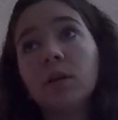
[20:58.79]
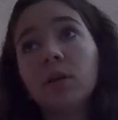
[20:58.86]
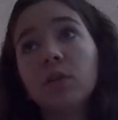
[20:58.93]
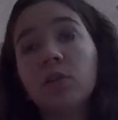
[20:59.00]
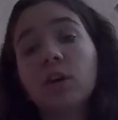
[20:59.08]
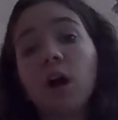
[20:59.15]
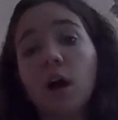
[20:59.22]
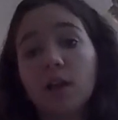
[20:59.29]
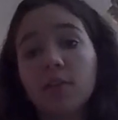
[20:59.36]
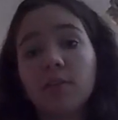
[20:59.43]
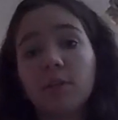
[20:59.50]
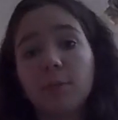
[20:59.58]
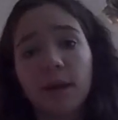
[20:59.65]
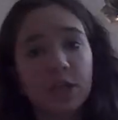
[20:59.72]
to
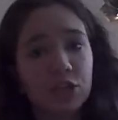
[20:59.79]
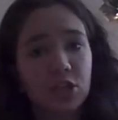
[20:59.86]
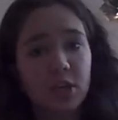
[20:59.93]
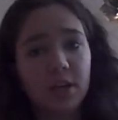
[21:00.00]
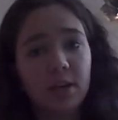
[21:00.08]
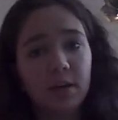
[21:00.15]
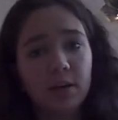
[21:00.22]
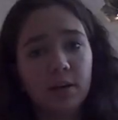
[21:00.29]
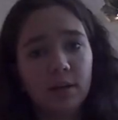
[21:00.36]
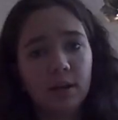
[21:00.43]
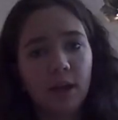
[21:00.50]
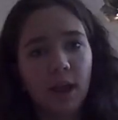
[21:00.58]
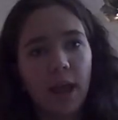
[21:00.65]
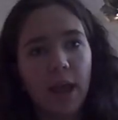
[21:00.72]
constipation
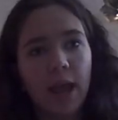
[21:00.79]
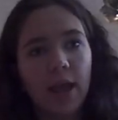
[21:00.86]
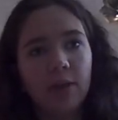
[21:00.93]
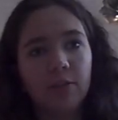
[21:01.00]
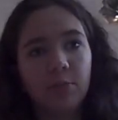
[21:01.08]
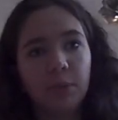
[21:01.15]
and